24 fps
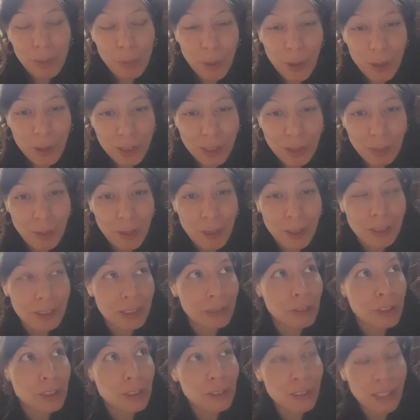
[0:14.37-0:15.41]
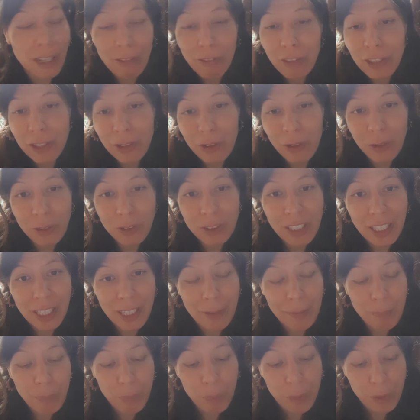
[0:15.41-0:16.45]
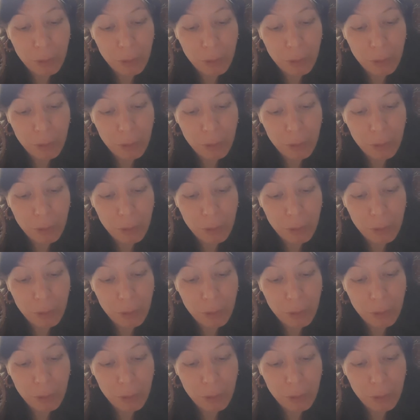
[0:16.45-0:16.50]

posting because I was traveling all day.